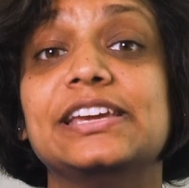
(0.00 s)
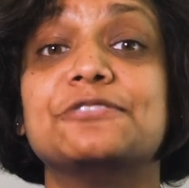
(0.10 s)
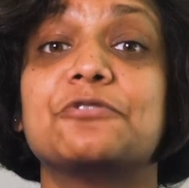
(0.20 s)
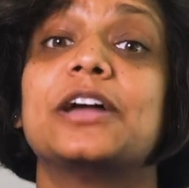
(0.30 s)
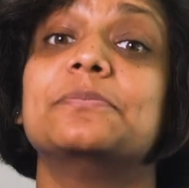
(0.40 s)
the
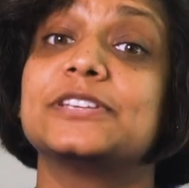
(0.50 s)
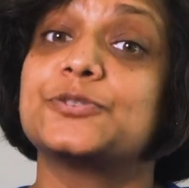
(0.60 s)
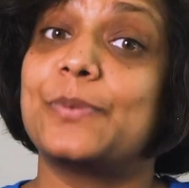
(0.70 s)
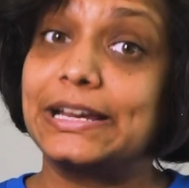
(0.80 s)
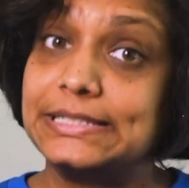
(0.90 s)
Environ
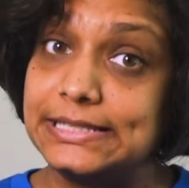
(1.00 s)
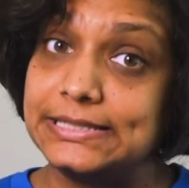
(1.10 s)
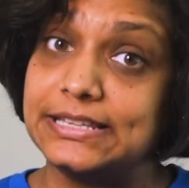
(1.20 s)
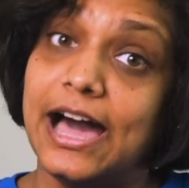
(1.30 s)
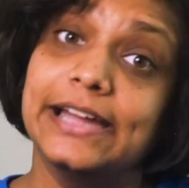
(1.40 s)
Best
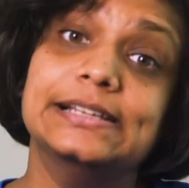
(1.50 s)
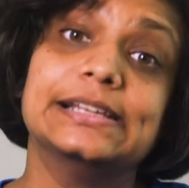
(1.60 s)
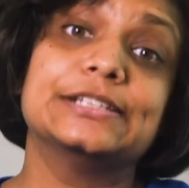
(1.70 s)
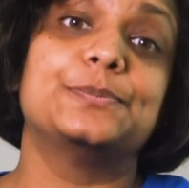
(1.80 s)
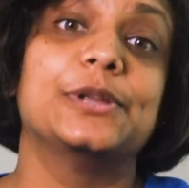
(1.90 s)
Practices Guide
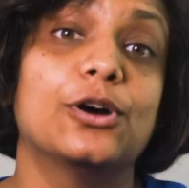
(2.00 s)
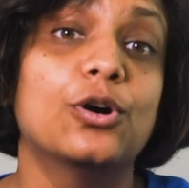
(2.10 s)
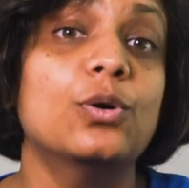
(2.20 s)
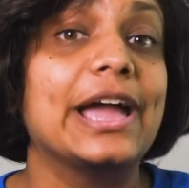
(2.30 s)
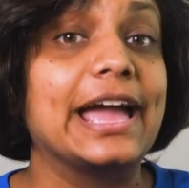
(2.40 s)
linked
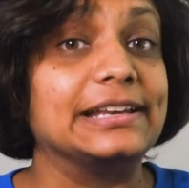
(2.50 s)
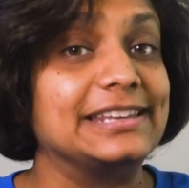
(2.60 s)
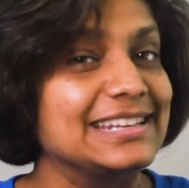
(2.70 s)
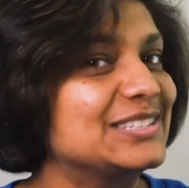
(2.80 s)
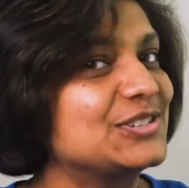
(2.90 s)
below and
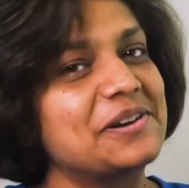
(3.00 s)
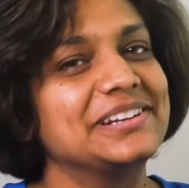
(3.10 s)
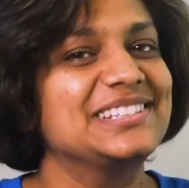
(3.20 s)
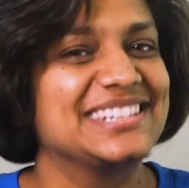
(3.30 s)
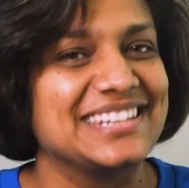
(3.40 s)
get
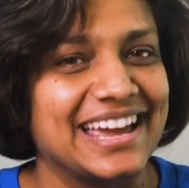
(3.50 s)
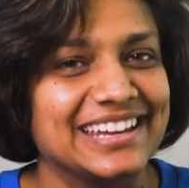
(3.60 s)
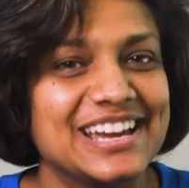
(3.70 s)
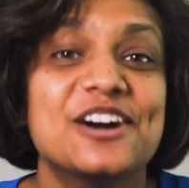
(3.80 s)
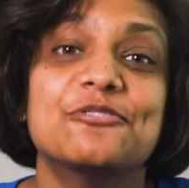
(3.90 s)
started
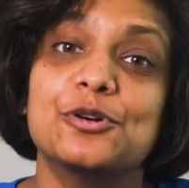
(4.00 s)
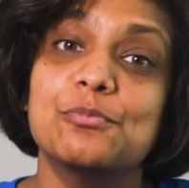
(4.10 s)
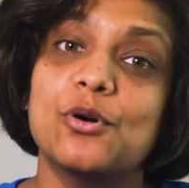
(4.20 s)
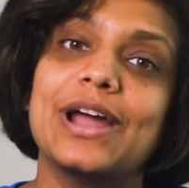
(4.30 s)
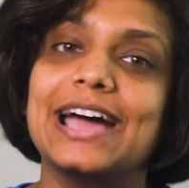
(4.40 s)
today. For
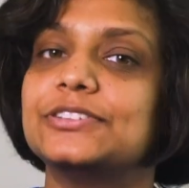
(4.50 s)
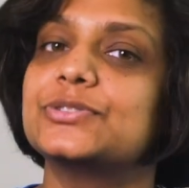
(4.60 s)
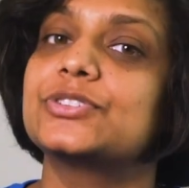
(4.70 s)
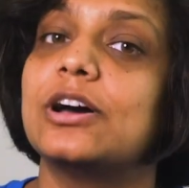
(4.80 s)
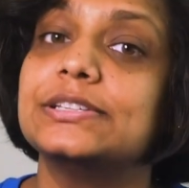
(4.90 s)
more
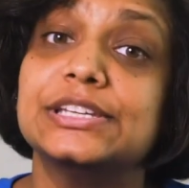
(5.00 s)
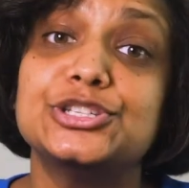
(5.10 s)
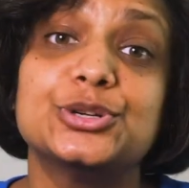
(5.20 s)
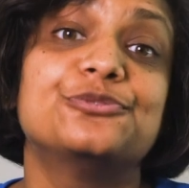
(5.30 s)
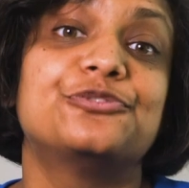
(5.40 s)
Anthos
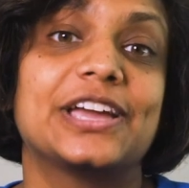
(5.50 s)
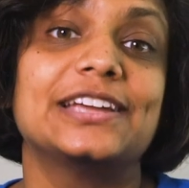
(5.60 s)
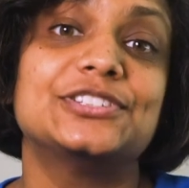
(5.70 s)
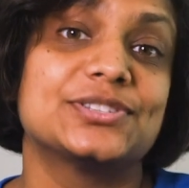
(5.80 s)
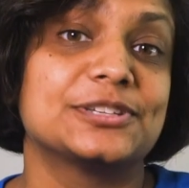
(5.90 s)
content, don't
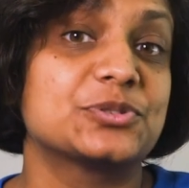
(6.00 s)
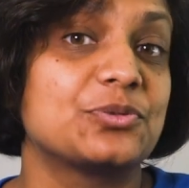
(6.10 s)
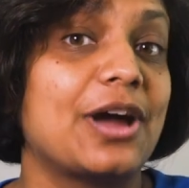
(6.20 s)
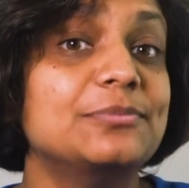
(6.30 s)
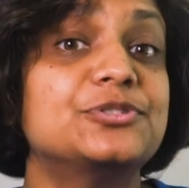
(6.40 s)
forget to
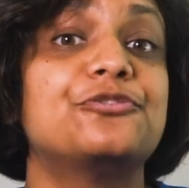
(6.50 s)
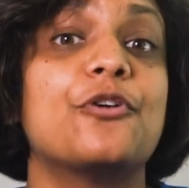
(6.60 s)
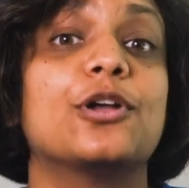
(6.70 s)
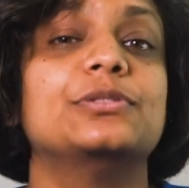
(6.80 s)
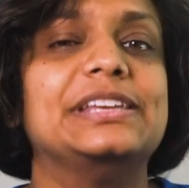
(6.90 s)
subscribe to
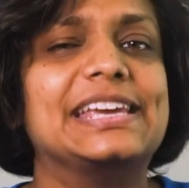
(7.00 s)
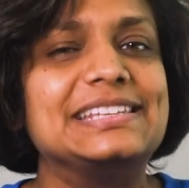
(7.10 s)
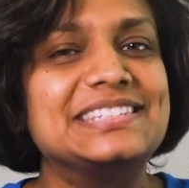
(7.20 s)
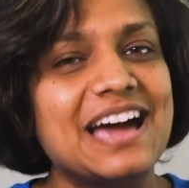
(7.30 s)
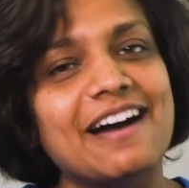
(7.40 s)
follow the
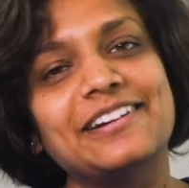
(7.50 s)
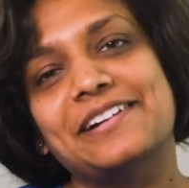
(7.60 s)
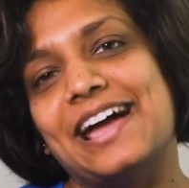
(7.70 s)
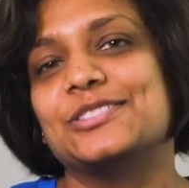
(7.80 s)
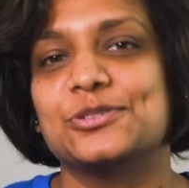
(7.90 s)

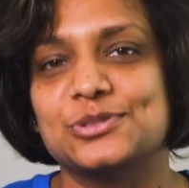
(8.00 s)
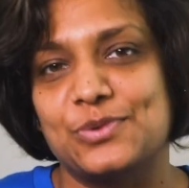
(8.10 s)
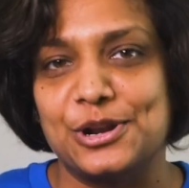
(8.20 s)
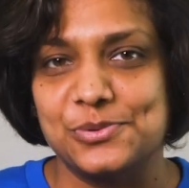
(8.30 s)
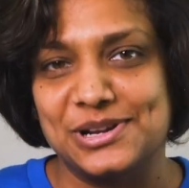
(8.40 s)
entire Anthos
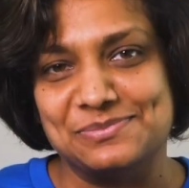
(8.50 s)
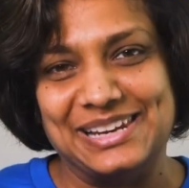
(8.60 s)
one oh one